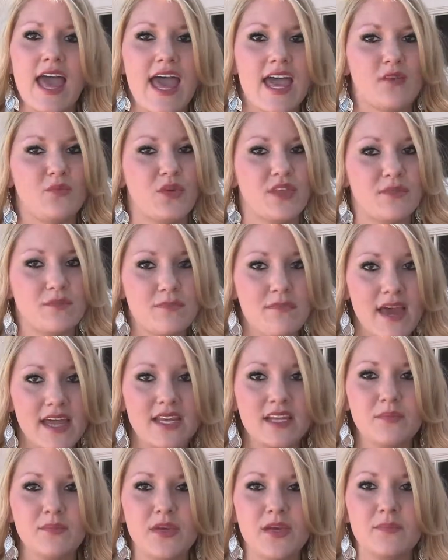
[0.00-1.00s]
and with
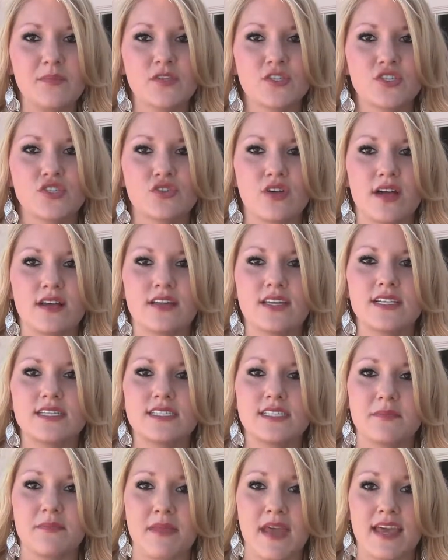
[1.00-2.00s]
many people
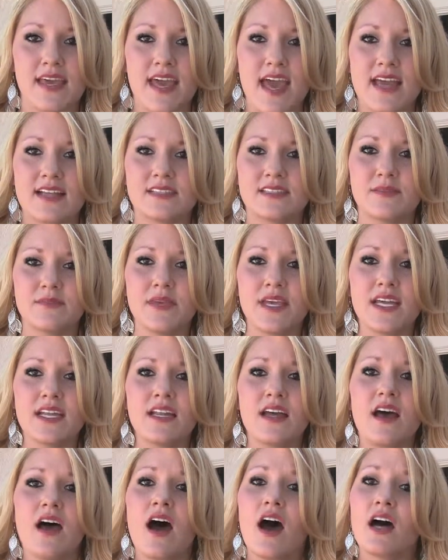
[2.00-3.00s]
struggling to make ends meet,